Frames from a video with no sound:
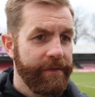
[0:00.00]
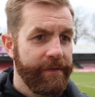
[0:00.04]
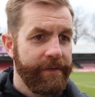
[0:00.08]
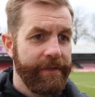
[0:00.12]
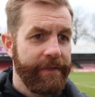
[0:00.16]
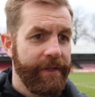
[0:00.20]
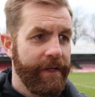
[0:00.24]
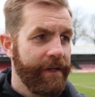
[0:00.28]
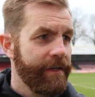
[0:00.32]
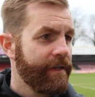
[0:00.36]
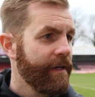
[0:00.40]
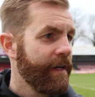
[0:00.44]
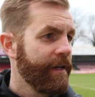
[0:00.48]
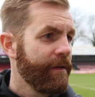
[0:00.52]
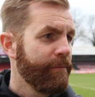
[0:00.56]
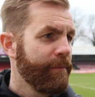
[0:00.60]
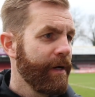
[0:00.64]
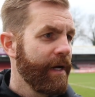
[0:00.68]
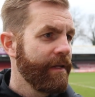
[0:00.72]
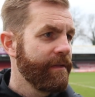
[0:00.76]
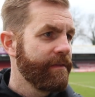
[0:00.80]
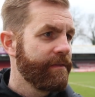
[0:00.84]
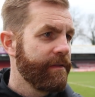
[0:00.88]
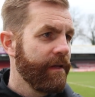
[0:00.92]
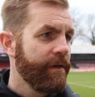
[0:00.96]
in that kind of
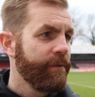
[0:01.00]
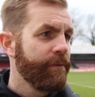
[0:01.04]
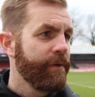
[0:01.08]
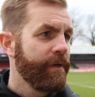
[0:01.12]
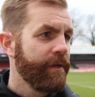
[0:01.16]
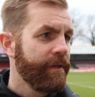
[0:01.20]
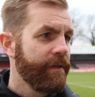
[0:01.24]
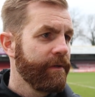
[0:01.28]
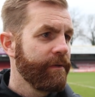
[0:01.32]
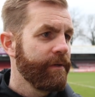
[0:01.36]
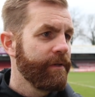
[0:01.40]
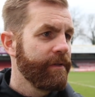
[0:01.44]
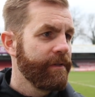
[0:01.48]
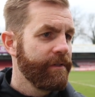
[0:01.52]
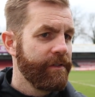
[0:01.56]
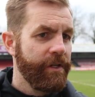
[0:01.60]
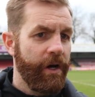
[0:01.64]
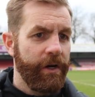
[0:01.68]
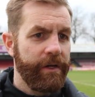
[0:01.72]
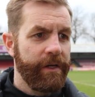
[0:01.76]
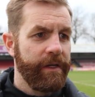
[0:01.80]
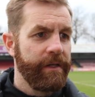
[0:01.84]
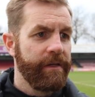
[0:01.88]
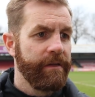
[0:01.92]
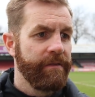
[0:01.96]
mindset where they were
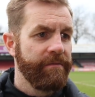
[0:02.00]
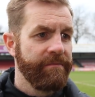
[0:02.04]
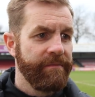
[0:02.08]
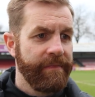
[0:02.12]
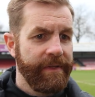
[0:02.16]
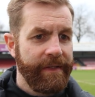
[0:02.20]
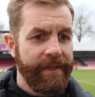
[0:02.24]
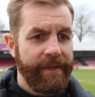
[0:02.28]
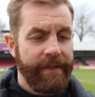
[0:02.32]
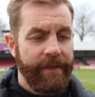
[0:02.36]
dogged and